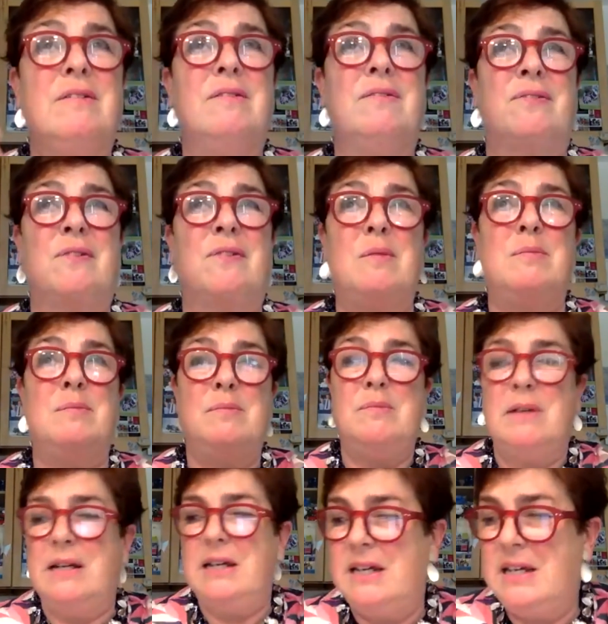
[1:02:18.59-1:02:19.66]
from
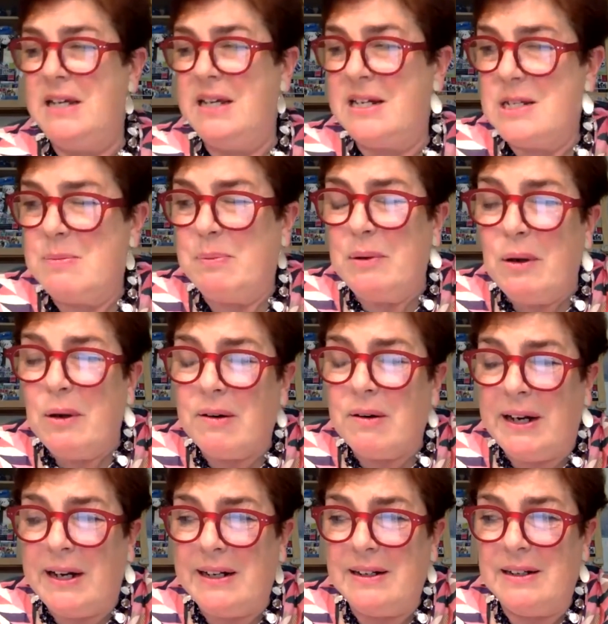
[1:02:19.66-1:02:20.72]

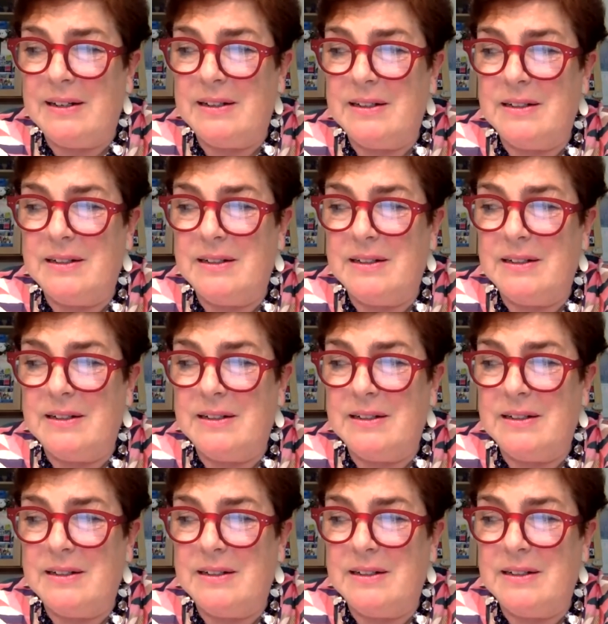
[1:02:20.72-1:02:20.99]
exploring